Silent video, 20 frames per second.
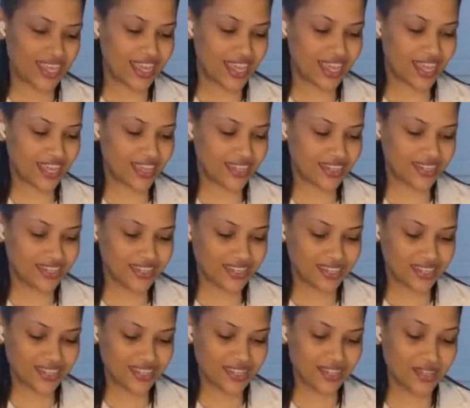And
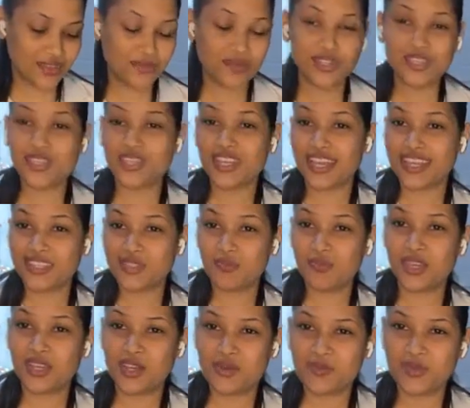when you guys
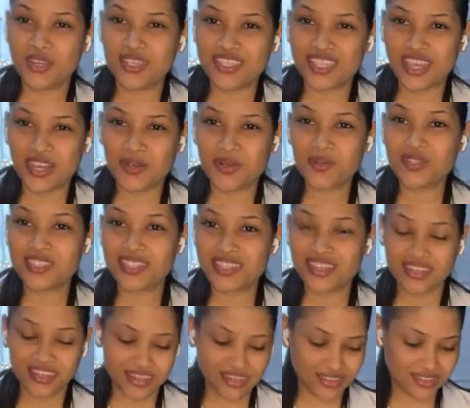pick up your tacos
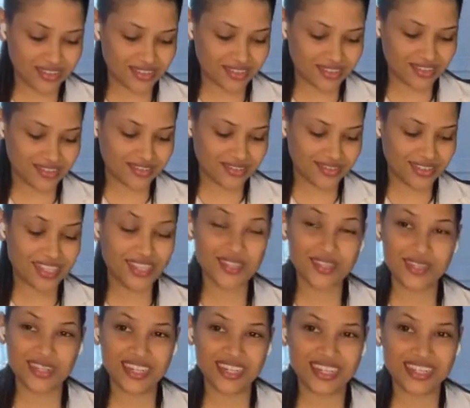
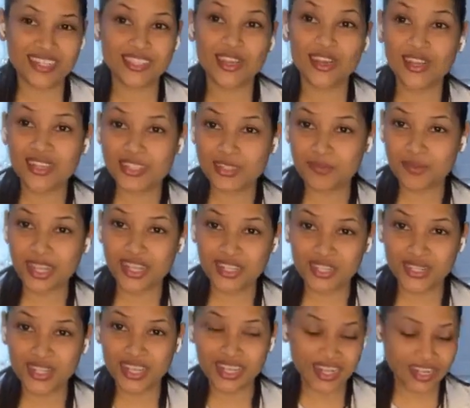ingredients on
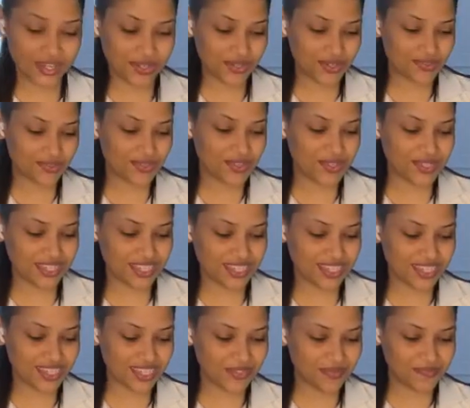special at Xtra Foods
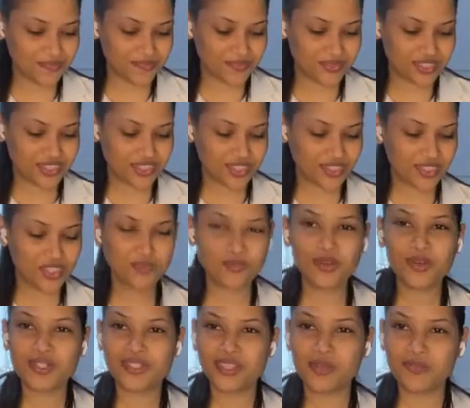today, you
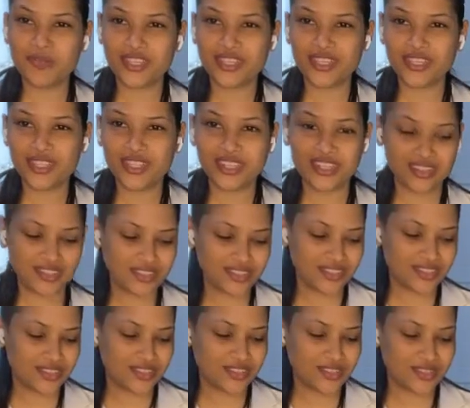post a picture
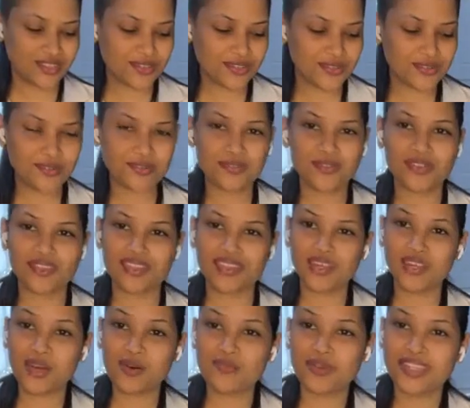to the
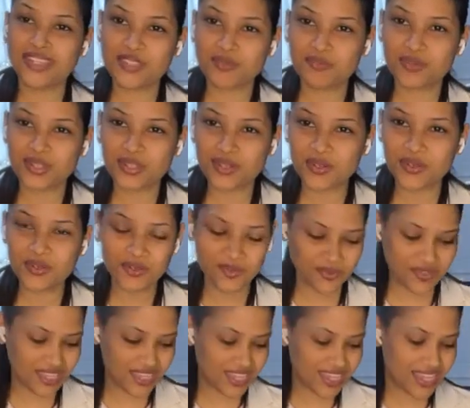comments below,
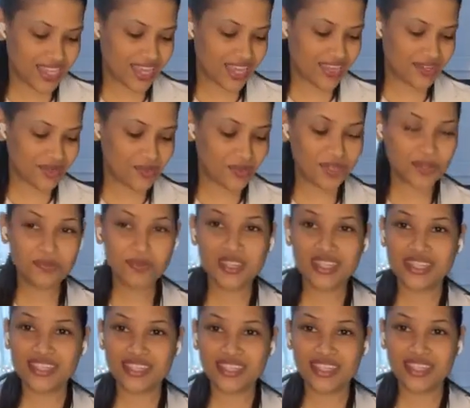and one
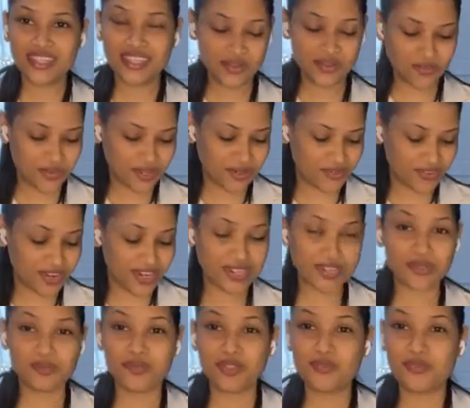person would
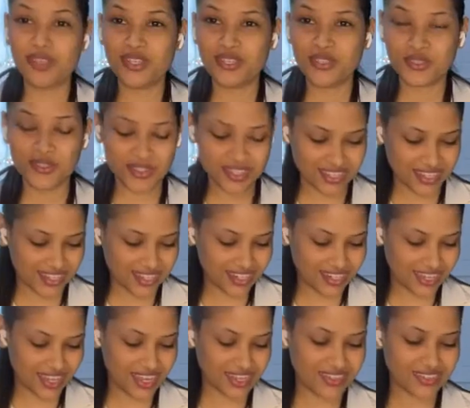randomly be chosen
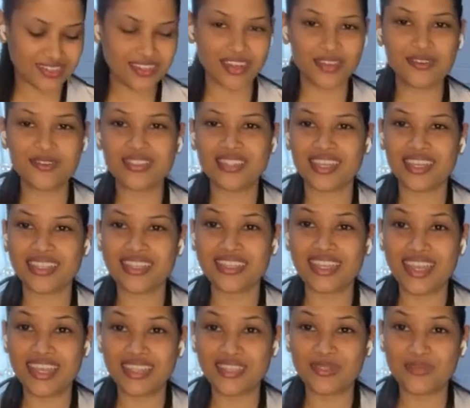and announced at
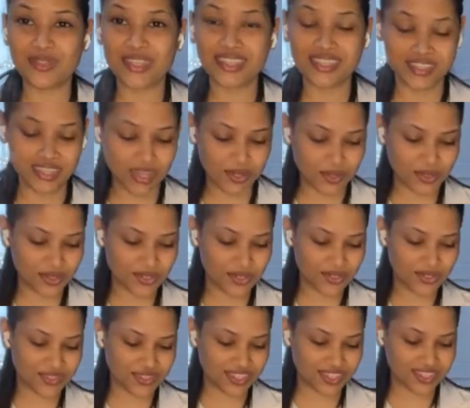next week Taco
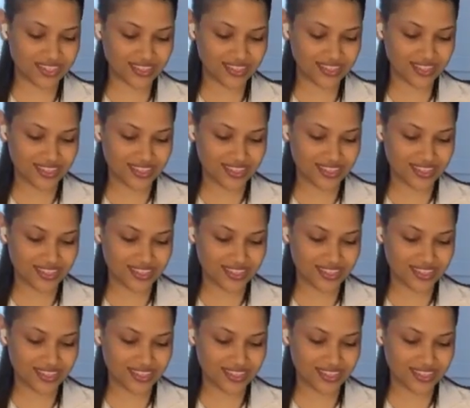Tuesday.